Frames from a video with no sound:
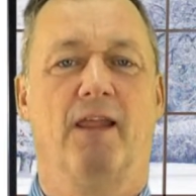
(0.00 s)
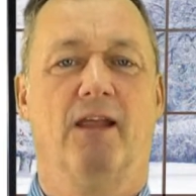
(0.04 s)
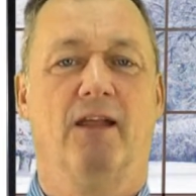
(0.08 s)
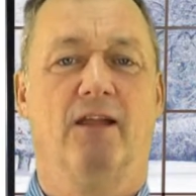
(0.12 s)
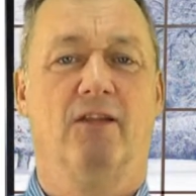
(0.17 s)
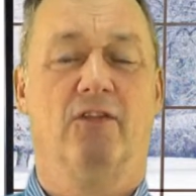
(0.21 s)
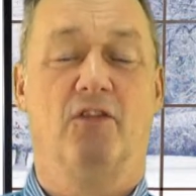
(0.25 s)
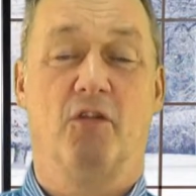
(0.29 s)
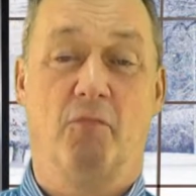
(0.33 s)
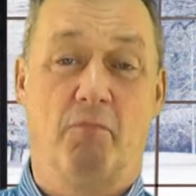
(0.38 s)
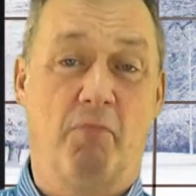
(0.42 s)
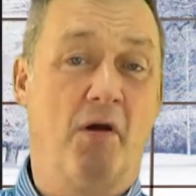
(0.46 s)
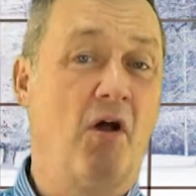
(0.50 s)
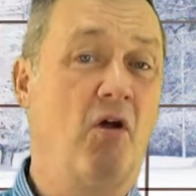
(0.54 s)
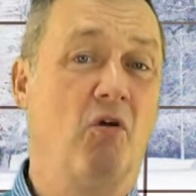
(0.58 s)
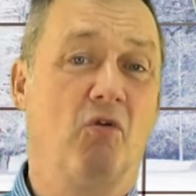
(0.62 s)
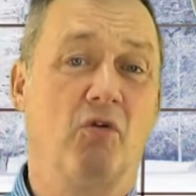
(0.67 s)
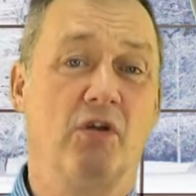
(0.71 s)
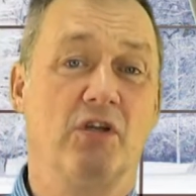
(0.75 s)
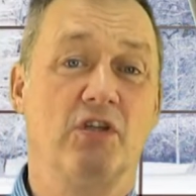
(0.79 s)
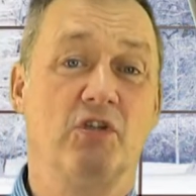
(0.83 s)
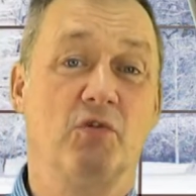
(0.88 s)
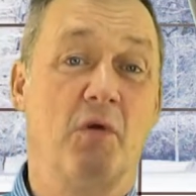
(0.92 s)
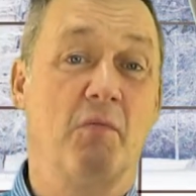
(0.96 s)
The
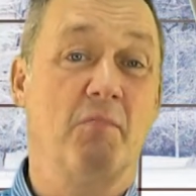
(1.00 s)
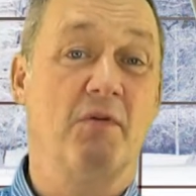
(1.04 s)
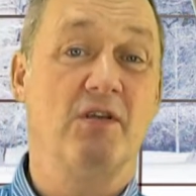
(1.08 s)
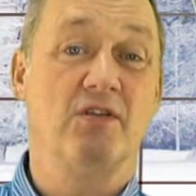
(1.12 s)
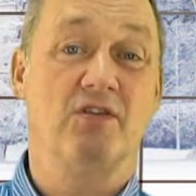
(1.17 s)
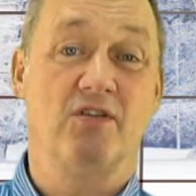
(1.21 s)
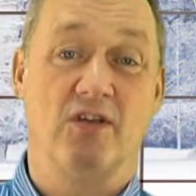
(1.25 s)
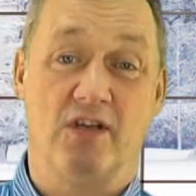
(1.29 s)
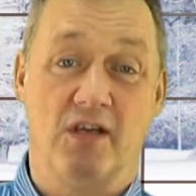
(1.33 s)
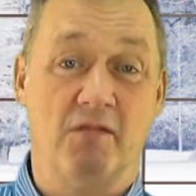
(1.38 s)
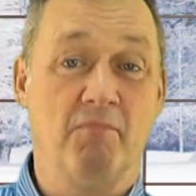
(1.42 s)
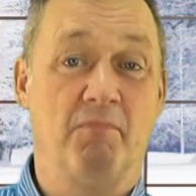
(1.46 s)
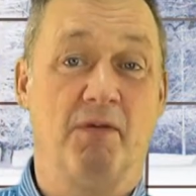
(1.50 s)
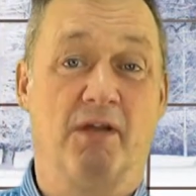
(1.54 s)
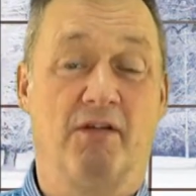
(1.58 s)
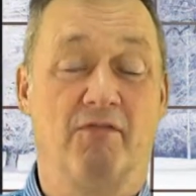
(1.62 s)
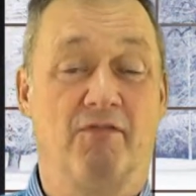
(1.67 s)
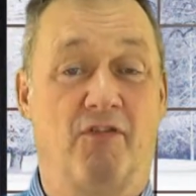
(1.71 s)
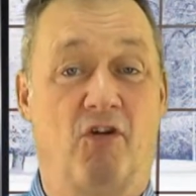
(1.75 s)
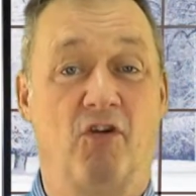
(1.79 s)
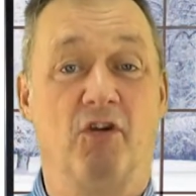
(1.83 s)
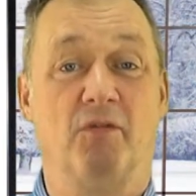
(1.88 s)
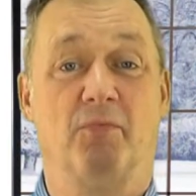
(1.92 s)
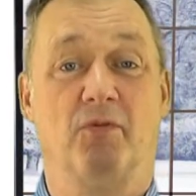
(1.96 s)
Polish women's Olympic
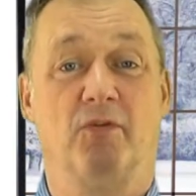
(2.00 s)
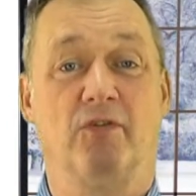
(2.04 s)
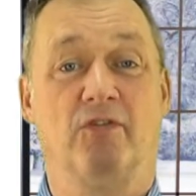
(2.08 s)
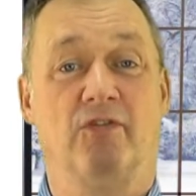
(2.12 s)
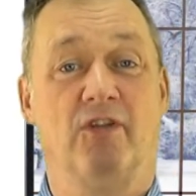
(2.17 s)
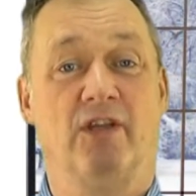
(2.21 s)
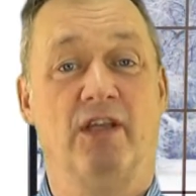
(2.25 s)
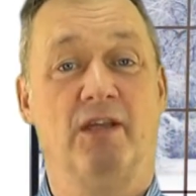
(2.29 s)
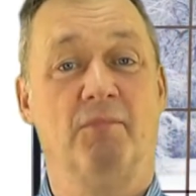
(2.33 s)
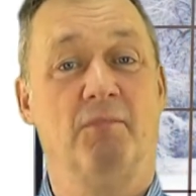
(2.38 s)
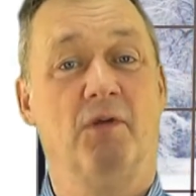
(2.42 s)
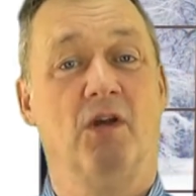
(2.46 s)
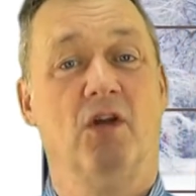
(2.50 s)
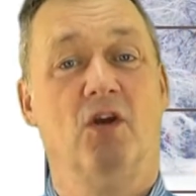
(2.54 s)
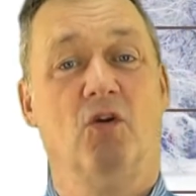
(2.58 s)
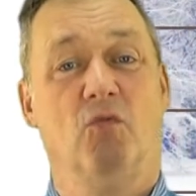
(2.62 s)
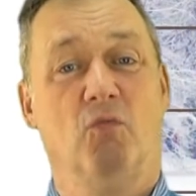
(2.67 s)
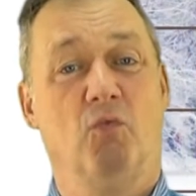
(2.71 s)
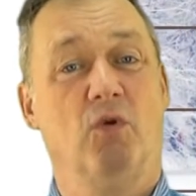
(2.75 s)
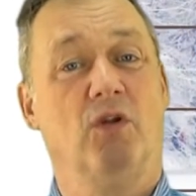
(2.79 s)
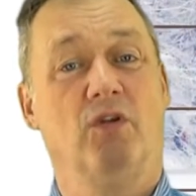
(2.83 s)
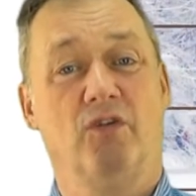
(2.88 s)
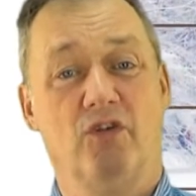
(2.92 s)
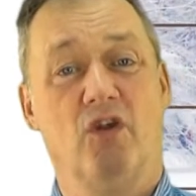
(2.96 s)
volleyball team
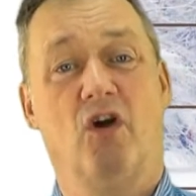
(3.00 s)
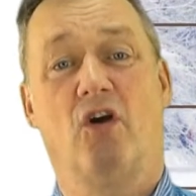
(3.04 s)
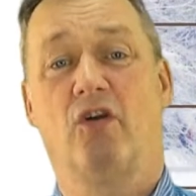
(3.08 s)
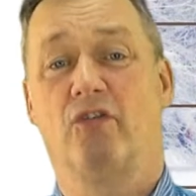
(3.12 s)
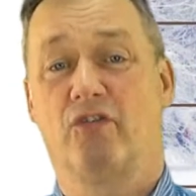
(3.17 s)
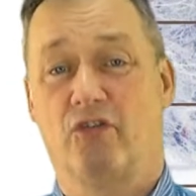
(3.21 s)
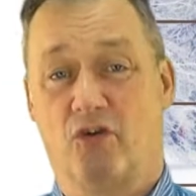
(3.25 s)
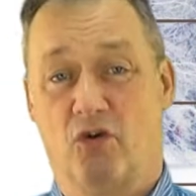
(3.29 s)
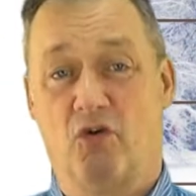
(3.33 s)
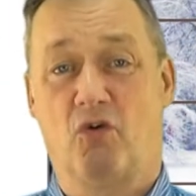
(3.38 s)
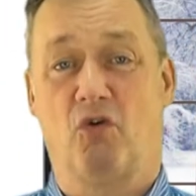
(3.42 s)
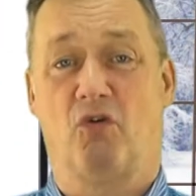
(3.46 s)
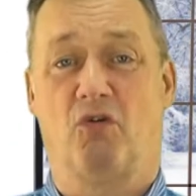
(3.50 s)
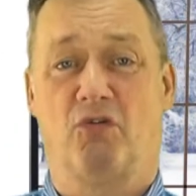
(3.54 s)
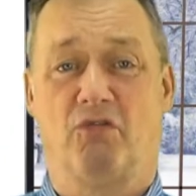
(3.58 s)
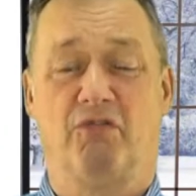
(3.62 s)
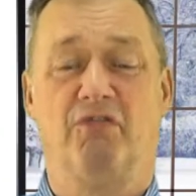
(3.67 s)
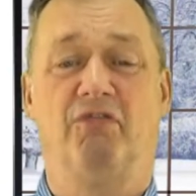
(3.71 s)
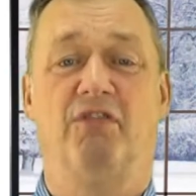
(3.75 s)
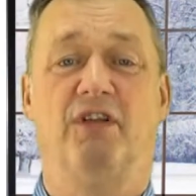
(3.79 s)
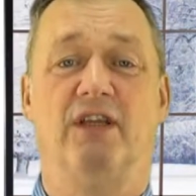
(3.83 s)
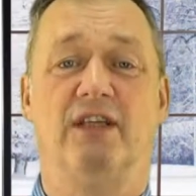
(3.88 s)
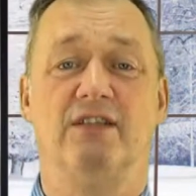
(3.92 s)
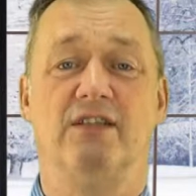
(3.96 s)
will not all
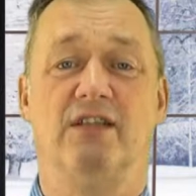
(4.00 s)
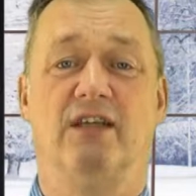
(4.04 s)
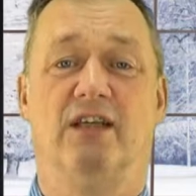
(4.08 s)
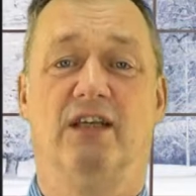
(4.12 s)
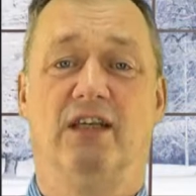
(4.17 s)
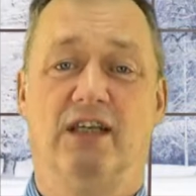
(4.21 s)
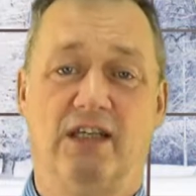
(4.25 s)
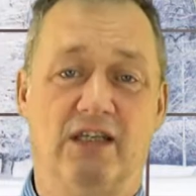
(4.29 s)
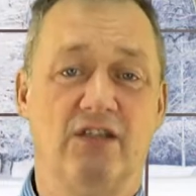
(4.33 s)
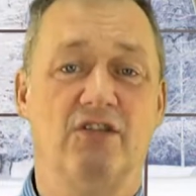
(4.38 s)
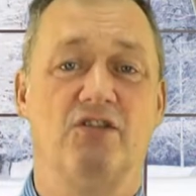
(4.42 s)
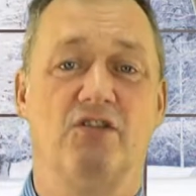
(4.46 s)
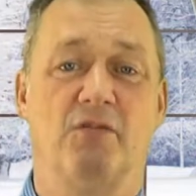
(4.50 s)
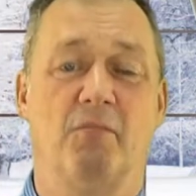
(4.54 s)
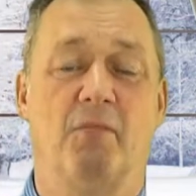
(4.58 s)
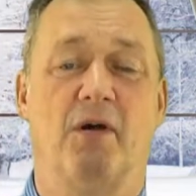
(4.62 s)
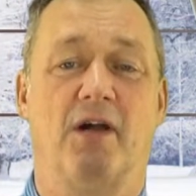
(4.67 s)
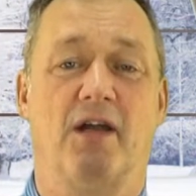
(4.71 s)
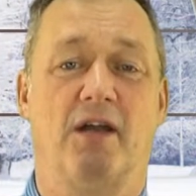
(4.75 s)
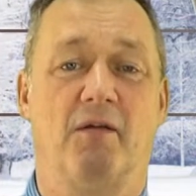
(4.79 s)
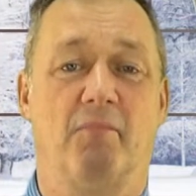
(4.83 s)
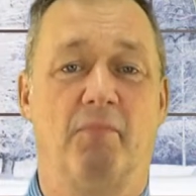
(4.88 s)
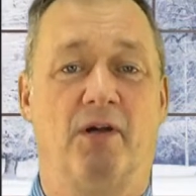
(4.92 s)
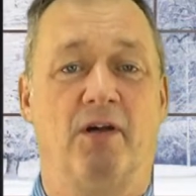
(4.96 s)
fit into
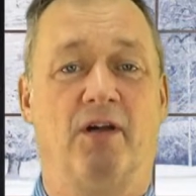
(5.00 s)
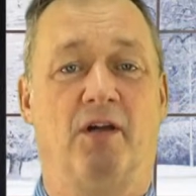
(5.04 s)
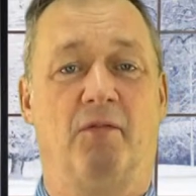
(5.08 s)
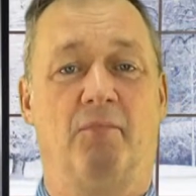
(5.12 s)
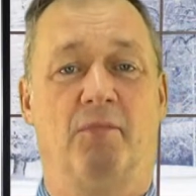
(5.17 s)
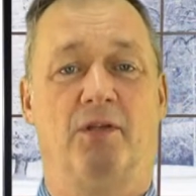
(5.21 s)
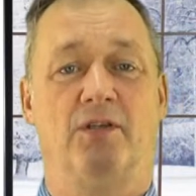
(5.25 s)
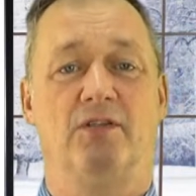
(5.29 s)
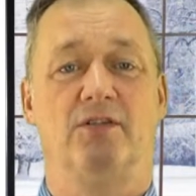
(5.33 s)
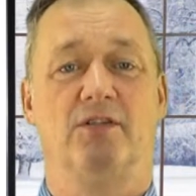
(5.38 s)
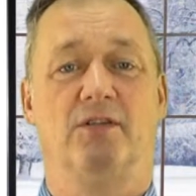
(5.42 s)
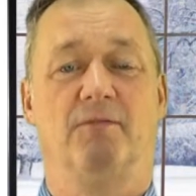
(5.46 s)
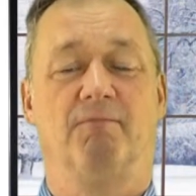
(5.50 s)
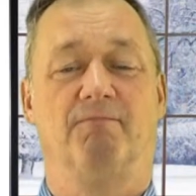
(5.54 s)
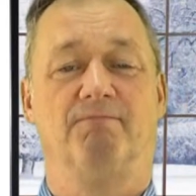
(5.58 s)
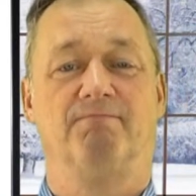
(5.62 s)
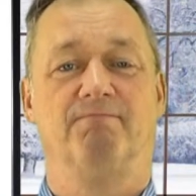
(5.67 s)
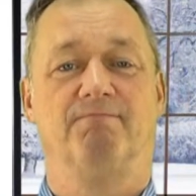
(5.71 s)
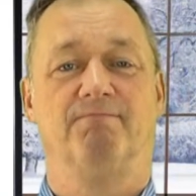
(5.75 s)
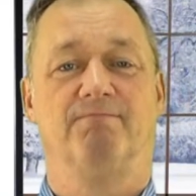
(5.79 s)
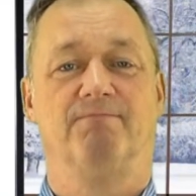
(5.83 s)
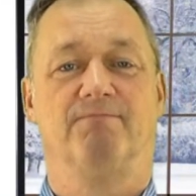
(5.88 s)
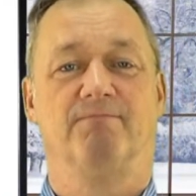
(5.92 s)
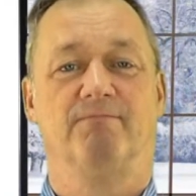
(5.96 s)
my apartment.
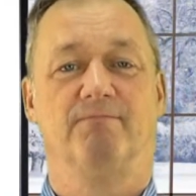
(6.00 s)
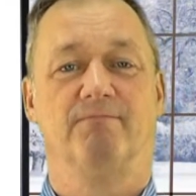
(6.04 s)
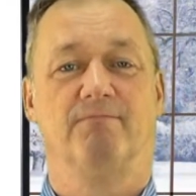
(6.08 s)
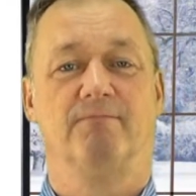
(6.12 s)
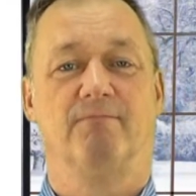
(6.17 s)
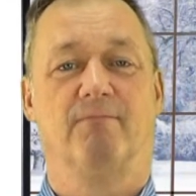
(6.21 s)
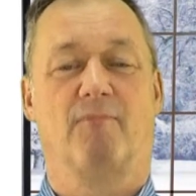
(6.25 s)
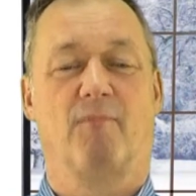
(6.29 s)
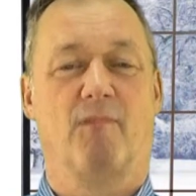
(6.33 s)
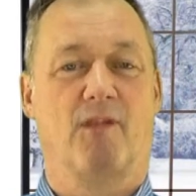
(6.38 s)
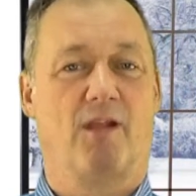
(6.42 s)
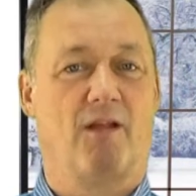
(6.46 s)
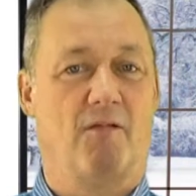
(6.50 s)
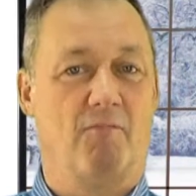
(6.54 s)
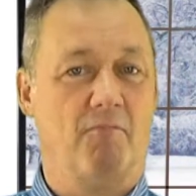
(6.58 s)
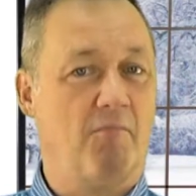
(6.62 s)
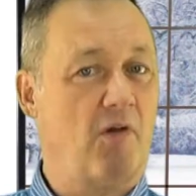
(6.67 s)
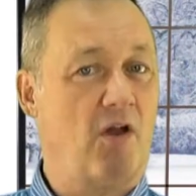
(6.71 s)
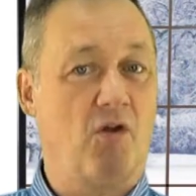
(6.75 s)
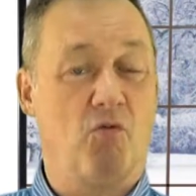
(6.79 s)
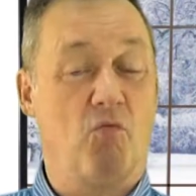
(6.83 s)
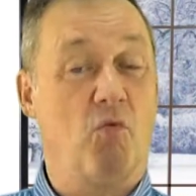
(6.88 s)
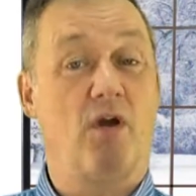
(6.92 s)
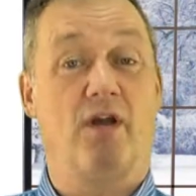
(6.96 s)

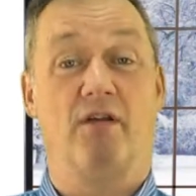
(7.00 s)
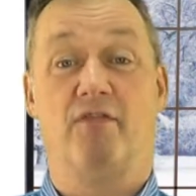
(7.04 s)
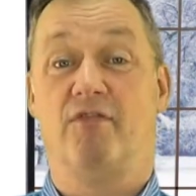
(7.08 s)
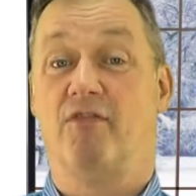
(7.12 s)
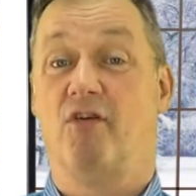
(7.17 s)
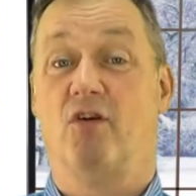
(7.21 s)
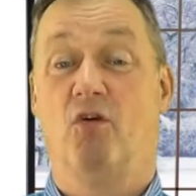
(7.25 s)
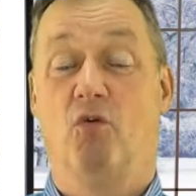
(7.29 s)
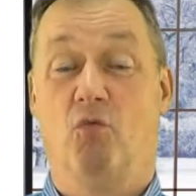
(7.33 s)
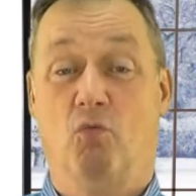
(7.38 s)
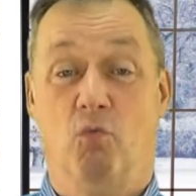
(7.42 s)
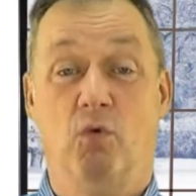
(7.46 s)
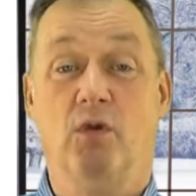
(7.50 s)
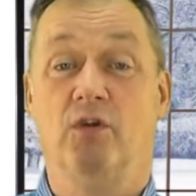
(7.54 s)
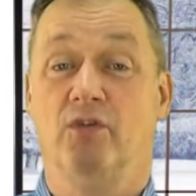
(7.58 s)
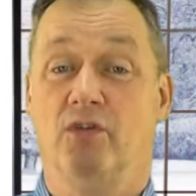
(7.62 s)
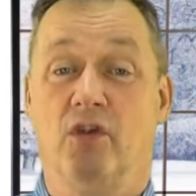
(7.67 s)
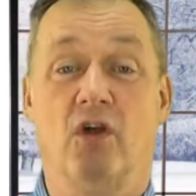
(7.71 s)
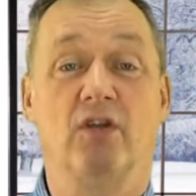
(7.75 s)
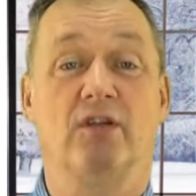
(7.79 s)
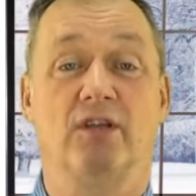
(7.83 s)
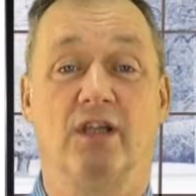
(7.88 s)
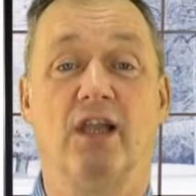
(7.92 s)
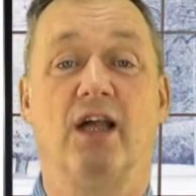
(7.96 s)
My wife will
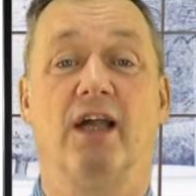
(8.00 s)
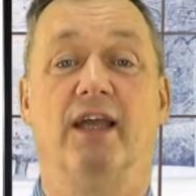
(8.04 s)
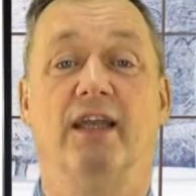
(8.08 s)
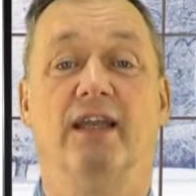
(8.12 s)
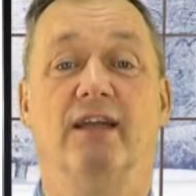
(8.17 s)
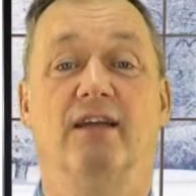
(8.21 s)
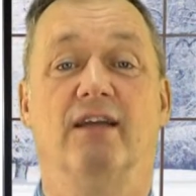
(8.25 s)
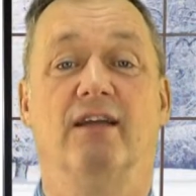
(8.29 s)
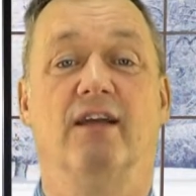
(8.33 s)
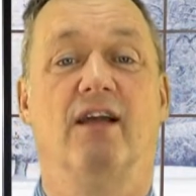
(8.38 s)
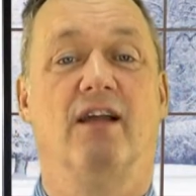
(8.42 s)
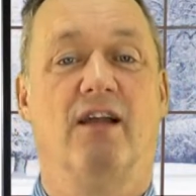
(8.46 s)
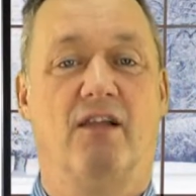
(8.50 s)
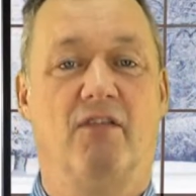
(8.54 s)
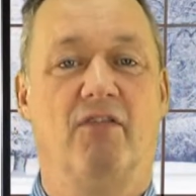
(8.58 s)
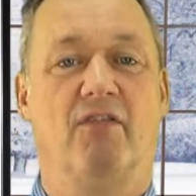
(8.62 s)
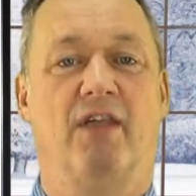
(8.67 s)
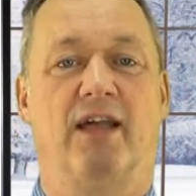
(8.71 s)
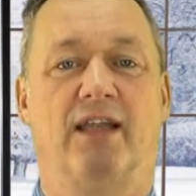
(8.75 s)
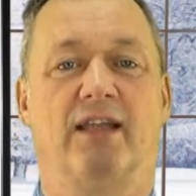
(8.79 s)
not like that